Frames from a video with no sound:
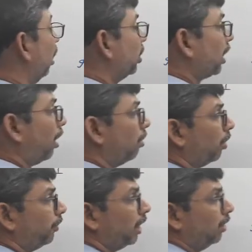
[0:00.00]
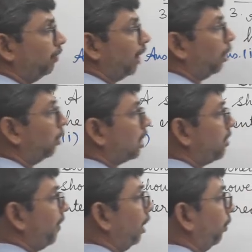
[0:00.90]
a shower of young
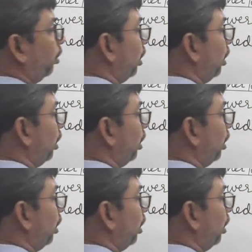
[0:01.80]
flowers fell upon